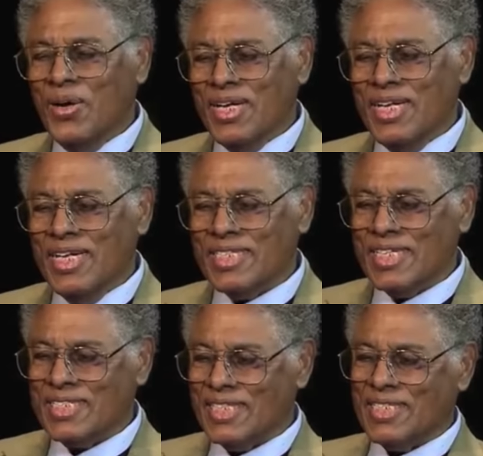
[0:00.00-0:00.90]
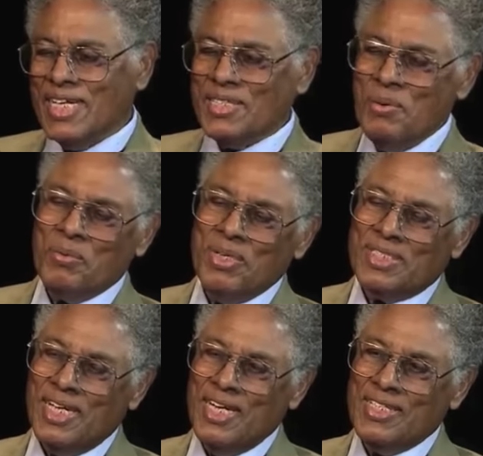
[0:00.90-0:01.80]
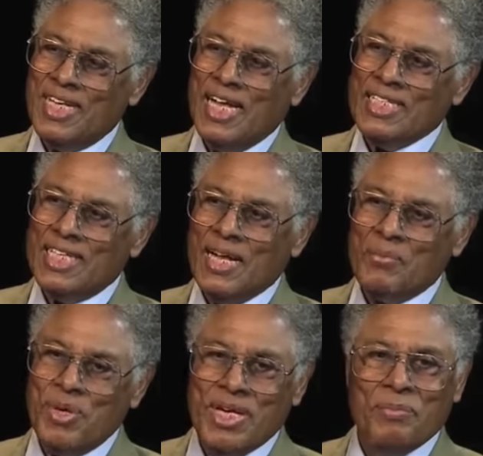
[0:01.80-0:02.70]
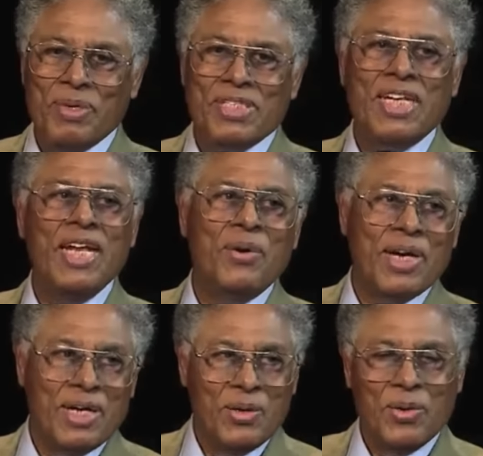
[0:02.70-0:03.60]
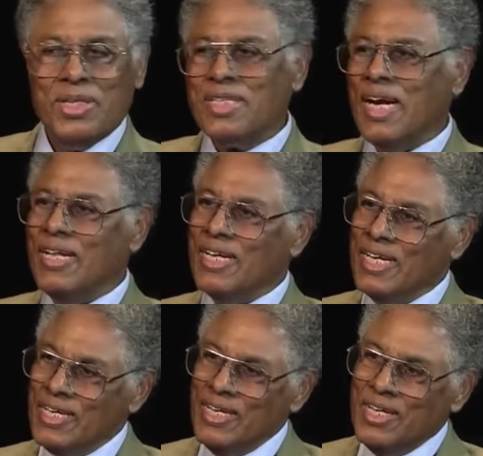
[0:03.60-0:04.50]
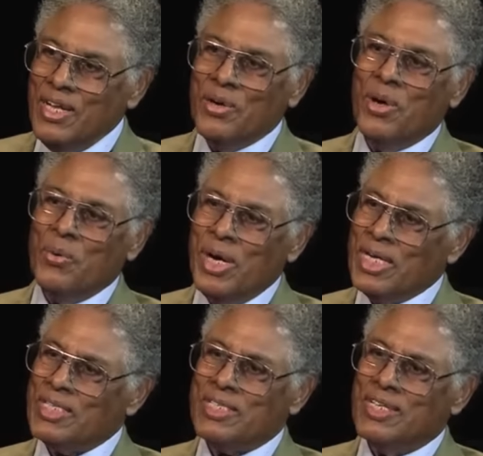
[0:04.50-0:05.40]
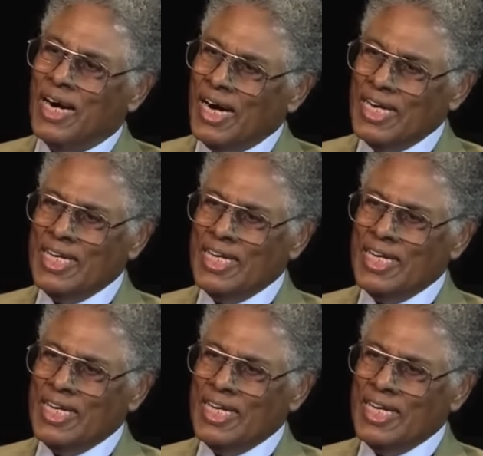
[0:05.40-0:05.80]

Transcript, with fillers: know, it's, it's, it's like someone once said, it's like, it's like being a mosquito at a nudist colony. You don't know where to start.